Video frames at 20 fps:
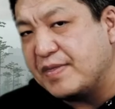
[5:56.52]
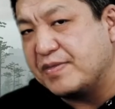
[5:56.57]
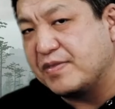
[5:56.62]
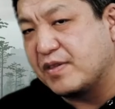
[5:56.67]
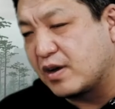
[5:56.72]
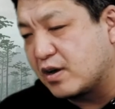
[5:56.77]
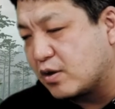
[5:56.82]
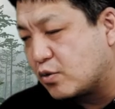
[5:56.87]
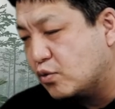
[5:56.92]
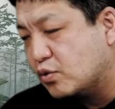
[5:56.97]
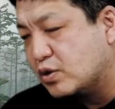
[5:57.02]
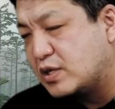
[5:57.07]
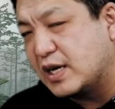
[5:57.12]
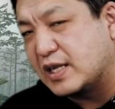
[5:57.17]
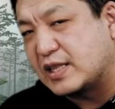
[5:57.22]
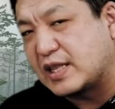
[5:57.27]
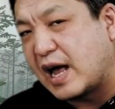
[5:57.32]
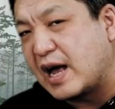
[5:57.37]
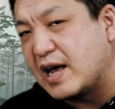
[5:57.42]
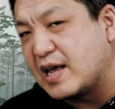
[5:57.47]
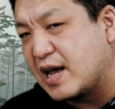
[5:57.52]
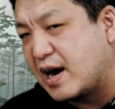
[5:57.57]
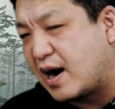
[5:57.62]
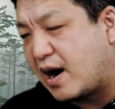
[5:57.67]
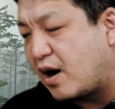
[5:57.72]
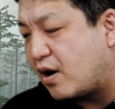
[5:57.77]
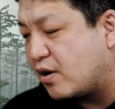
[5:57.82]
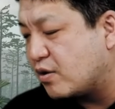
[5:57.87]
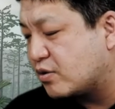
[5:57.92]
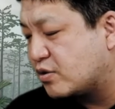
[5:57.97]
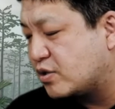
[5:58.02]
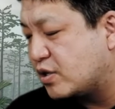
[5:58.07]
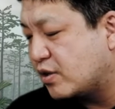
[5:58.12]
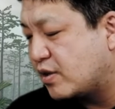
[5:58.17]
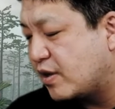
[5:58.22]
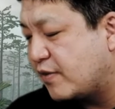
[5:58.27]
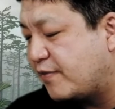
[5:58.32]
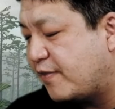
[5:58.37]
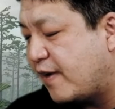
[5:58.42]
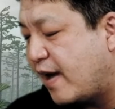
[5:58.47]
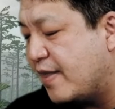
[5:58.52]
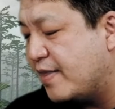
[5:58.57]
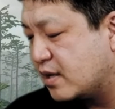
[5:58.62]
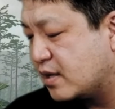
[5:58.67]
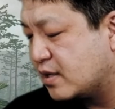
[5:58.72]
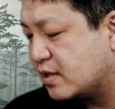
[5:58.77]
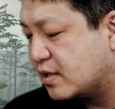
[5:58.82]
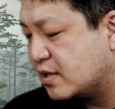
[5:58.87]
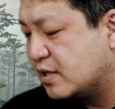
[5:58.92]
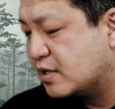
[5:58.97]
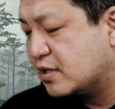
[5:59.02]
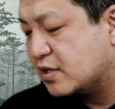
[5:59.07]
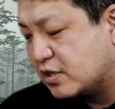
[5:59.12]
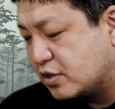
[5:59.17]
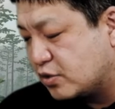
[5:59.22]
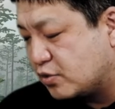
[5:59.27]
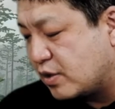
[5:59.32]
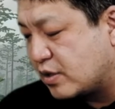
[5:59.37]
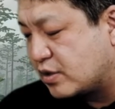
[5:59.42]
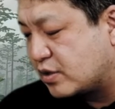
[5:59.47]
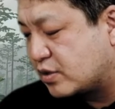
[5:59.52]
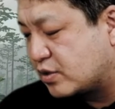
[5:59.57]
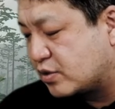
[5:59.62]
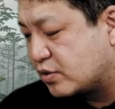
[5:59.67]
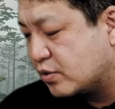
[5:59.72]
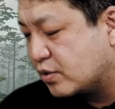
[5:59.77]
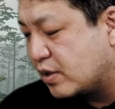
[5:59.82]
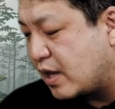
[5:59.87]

This sail continued a lot backward. We know that